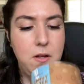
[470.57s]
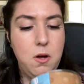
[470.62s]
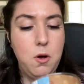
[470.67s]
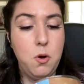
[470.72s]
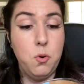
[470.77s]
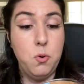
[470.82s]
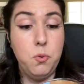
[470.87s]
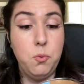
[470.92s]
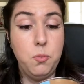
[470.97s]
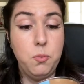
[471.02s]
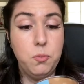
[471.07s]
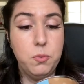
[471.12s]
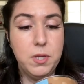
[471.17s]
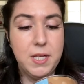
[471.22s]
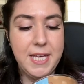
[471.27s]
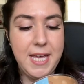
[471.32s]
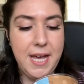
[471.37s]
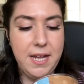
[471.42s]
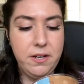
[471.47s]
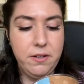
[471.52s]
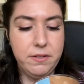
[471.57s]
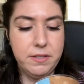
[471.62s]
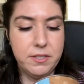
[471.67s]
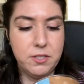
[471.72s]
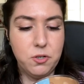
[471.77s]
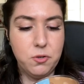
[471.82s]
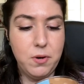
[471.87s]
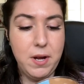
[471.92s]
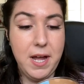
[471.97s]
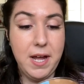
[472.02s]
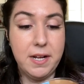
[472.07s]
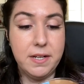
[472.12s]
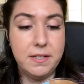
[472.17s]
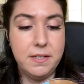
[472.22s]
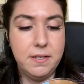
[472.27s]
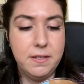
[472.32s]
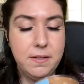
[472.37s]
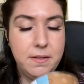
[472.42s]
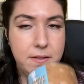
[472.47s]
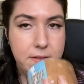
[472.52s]
Oh, the candle is cracked.
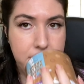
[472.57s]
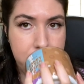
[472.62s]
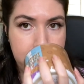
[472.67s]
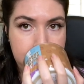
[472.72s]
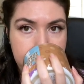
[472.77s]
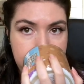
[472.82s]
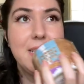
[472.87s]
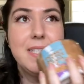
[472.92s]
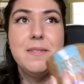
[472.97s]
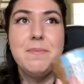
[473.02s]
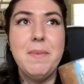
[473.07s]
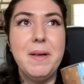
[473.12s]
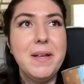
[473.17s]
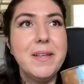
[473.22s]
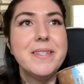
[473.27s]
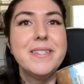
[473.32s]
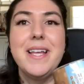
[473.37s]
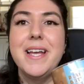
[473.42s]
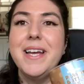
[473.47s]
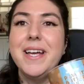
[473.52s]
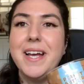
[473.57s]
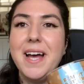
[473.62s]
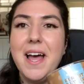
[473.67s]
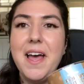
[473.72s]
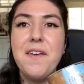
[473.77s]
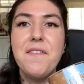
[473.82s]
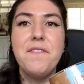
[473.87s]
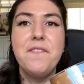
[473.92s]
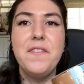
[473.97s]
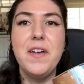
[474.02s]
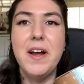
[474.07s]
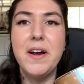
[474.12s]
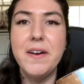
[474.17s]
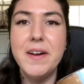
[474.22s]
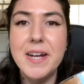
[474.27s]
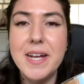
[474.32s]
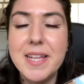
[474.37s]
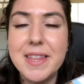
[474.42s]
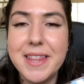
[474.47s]
This smells like a very,